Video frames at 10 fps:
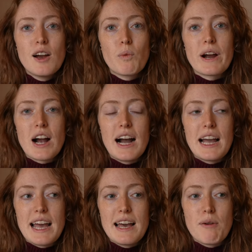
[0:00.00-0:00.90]
where I
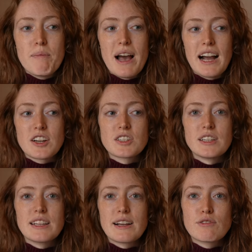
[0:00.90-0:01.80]
am
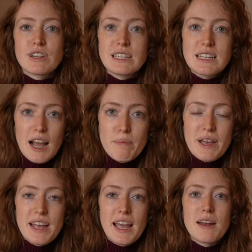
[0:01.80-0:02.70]
actually like
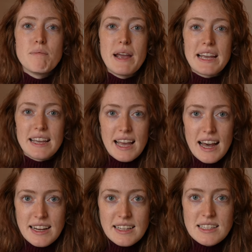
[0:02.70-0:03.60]
retyping and making
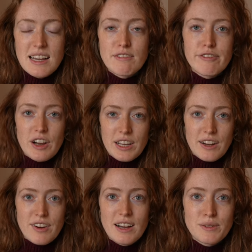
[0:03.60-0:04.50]
edits and fucking
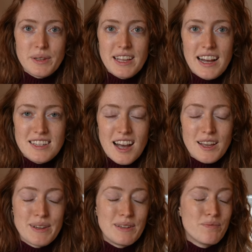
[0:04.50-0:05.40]
around with that
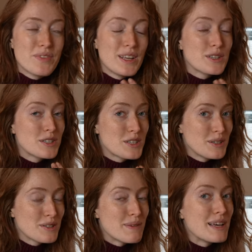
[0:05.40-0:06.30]
document,
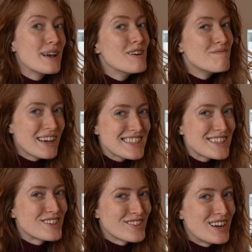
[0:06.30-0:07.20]
excuse me,
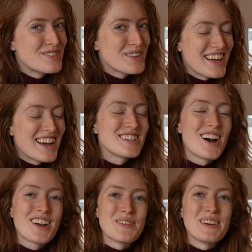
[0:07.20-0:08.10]
messing around with that
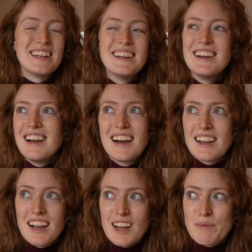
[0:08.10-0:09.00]
document
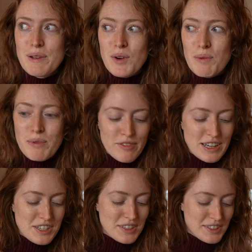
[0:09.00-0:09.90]
gotta be more
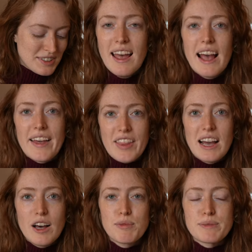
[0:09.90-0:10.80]
professional. And
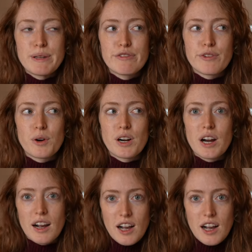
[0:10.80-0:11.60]
that helps me for a